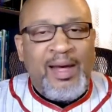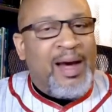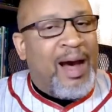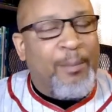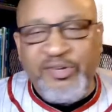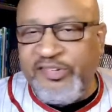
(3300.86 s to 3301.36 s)

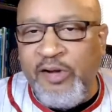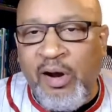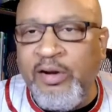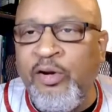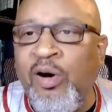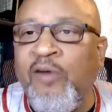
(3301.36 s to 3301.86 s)
I'm going to start
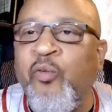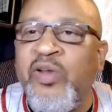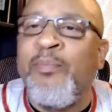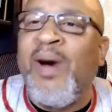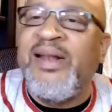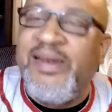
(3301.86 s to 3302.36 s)
it off with
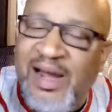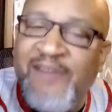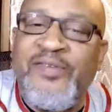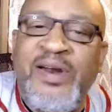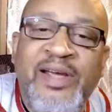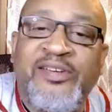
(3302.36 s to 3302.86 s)
my
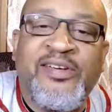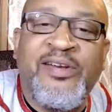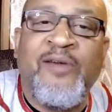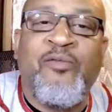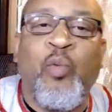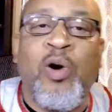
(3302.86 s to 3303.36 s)
definition
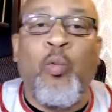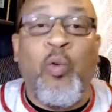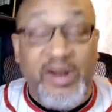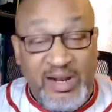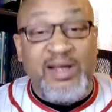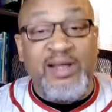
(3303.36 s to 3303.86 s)
of, well,
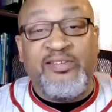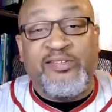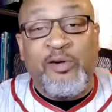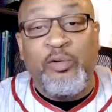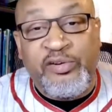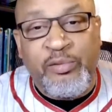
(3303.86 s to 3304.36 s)
what is
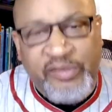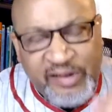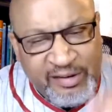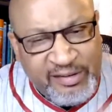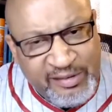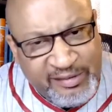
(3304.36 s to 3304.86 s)
social
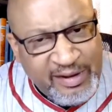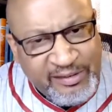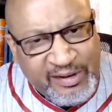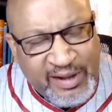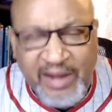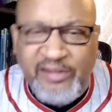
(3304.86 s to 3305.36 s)
justice
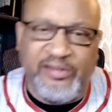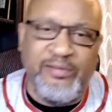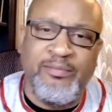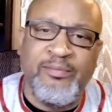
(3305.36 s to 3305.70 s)
education?